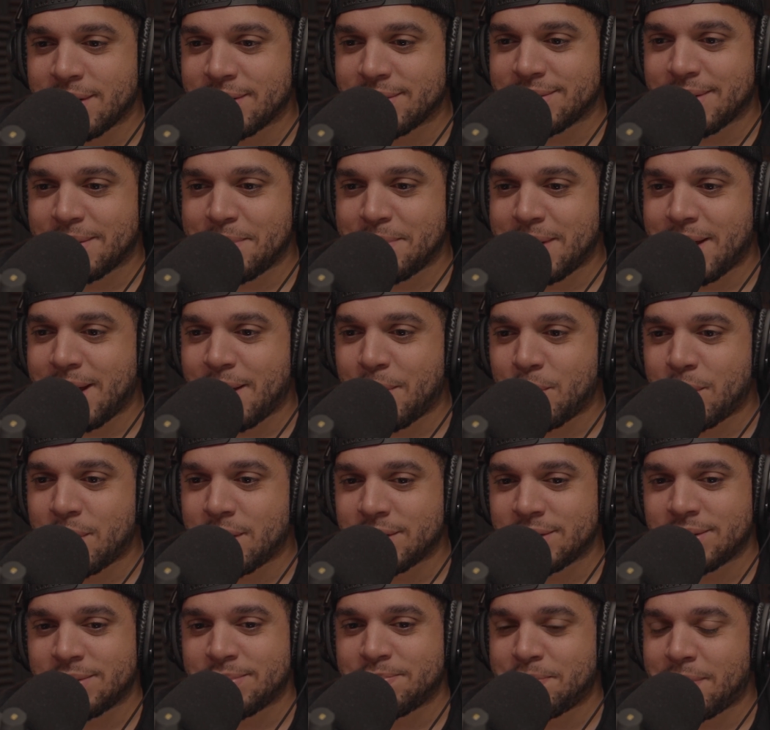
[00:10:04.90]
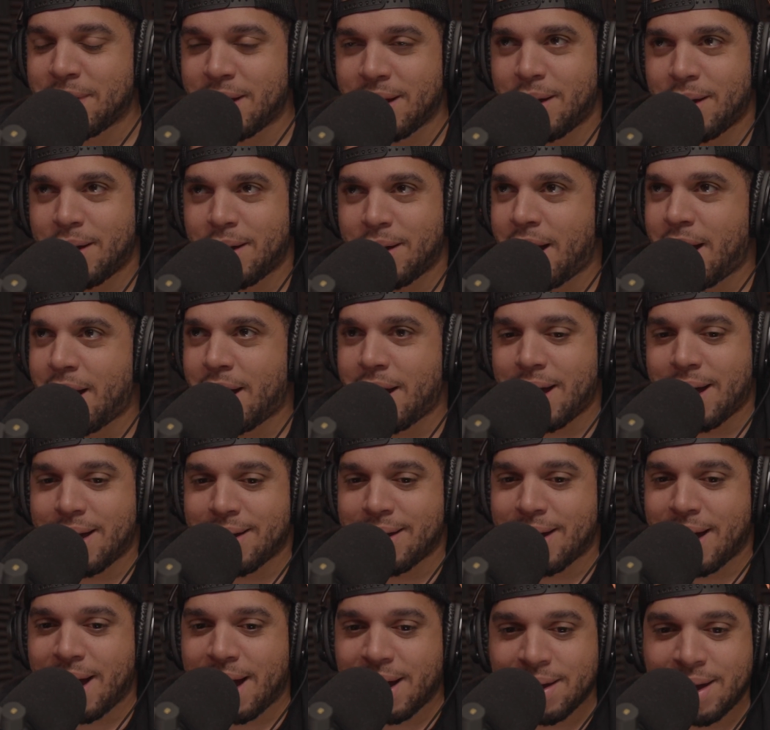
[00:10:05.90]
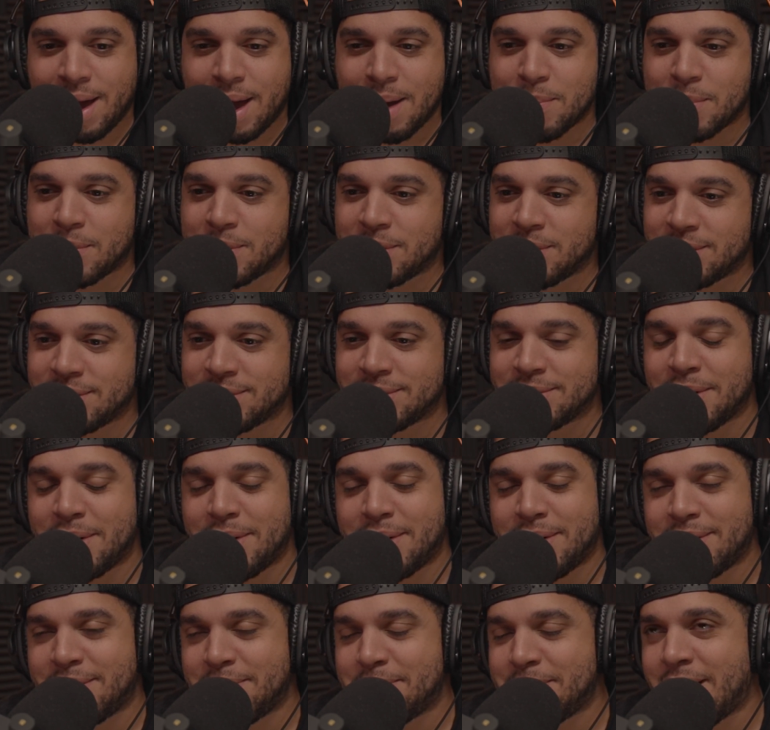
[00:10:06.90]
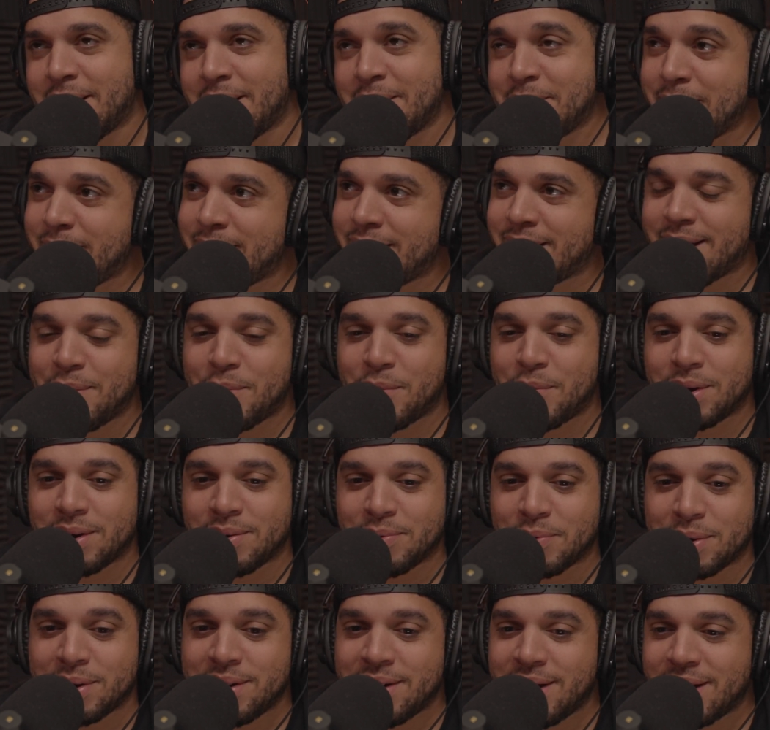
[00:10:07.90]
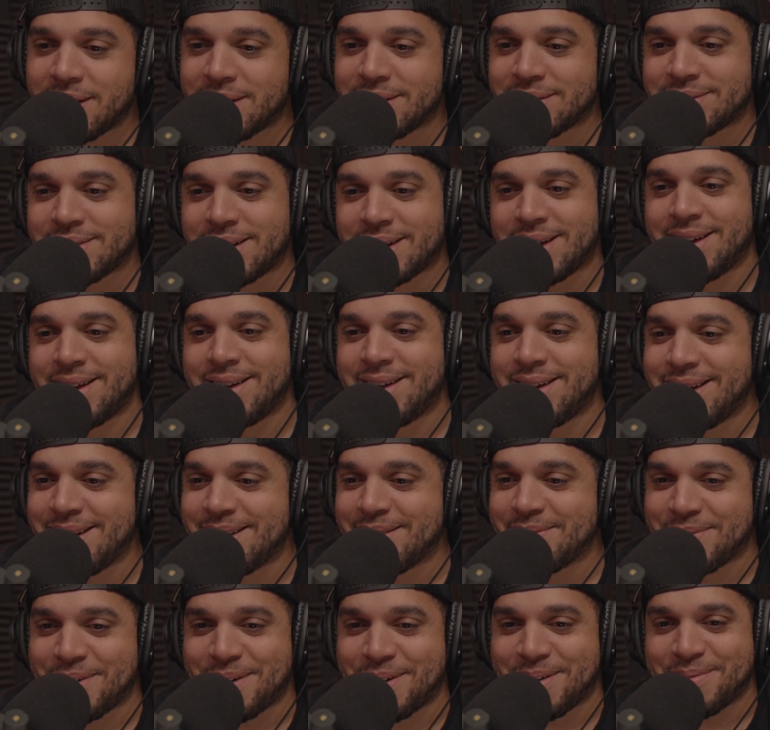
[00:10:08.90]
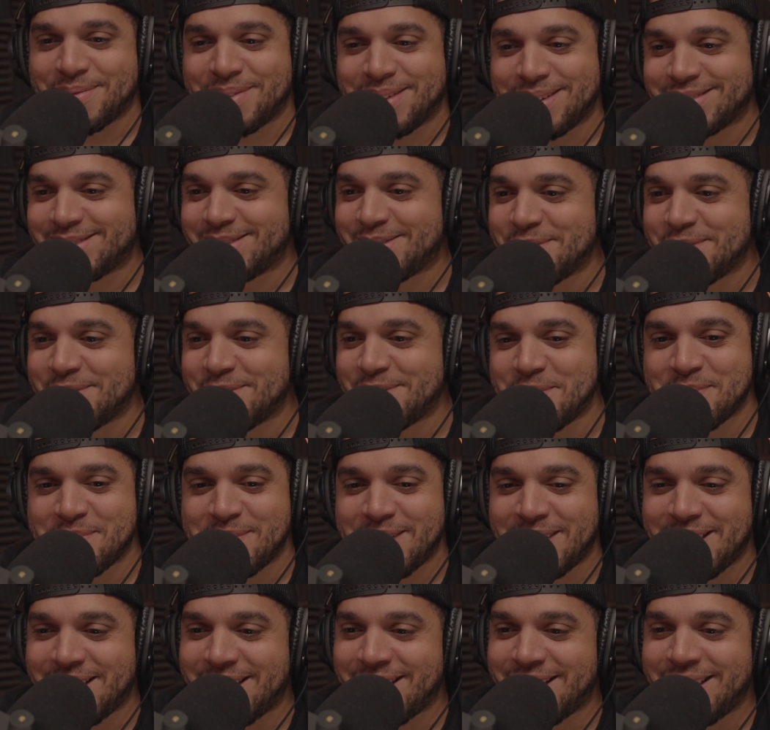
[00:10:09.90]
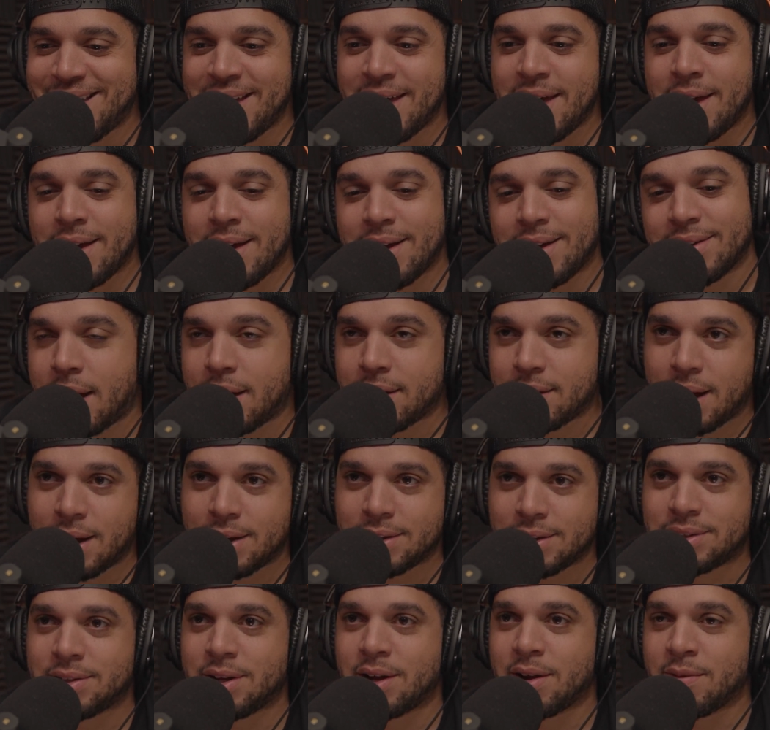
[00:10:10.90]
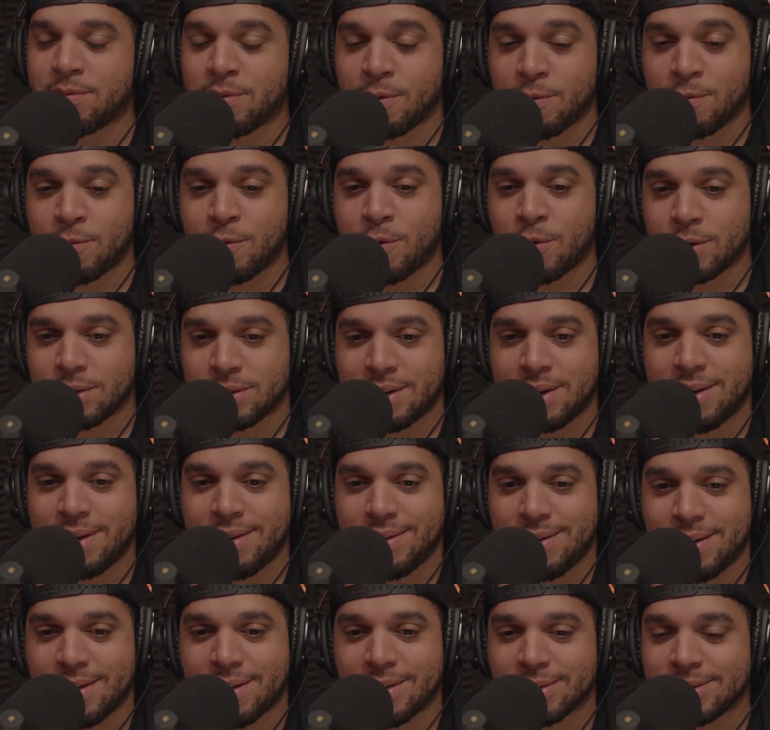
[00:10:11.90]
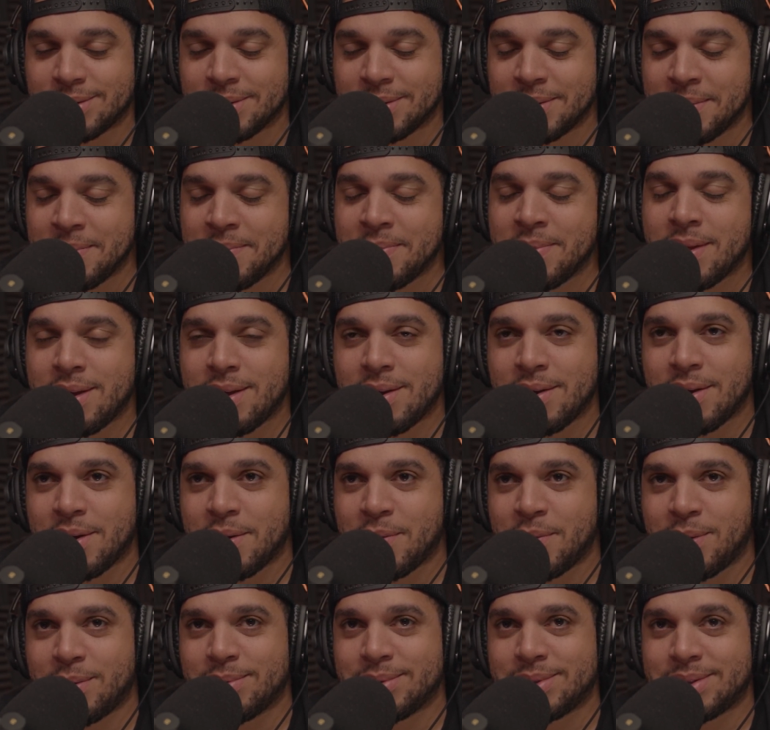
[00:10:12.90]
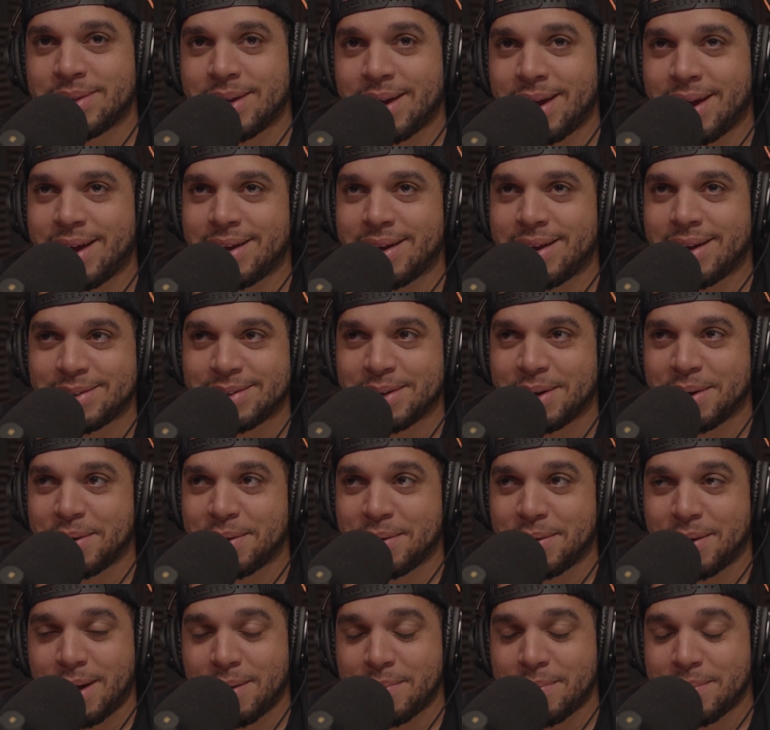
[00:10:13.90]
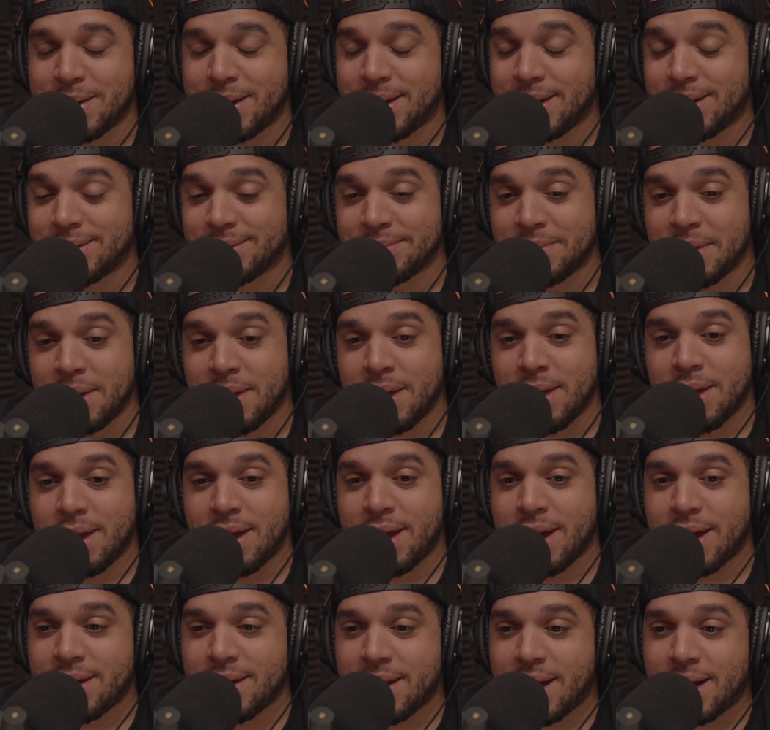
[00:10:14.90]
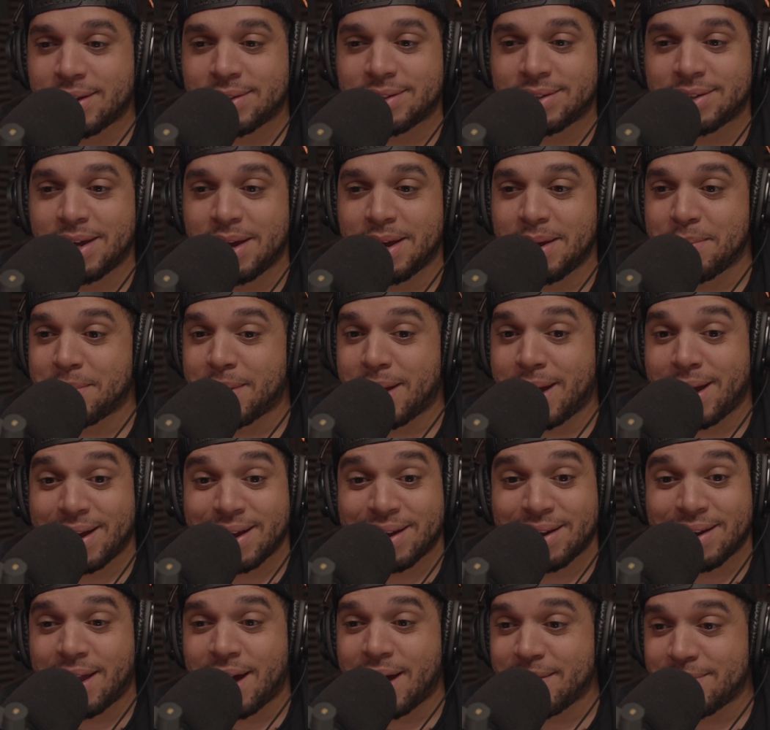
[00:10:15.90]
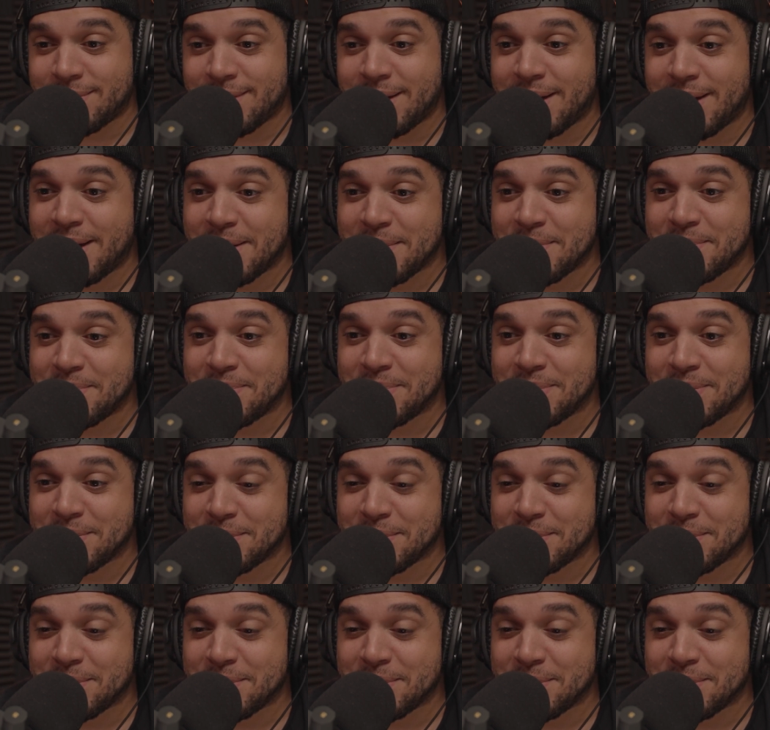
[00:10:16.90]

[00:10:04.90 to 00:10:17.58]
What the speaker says: I mean, I came on this call. I'm like, man, I wonder what nuggets I can get from this dude, man. Because I served for 14 years. You know what I'm saying? So, I mean, and that seemed like a lifetime.